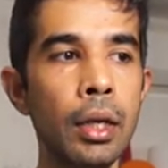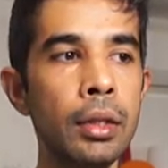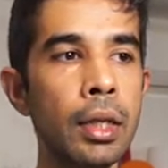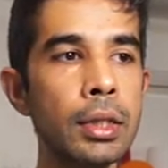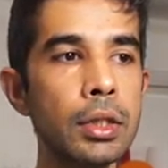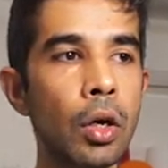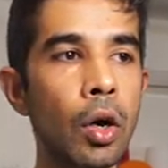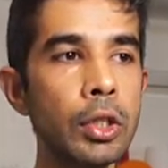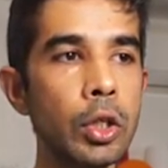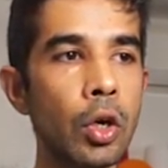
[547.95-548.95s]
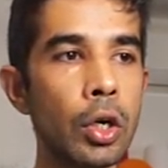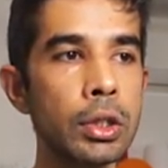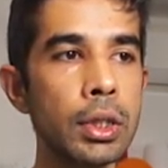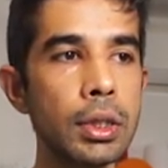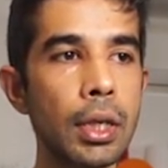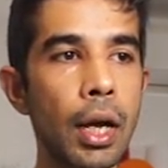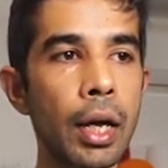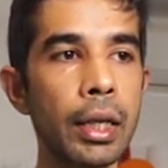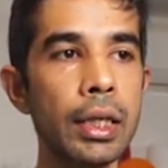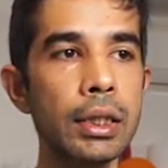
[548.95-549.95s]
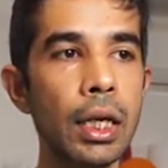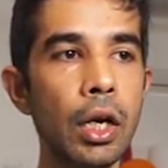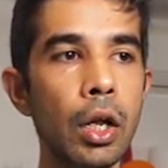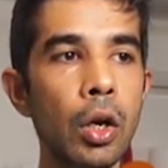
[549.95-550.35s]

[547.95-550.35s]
This also causes our initial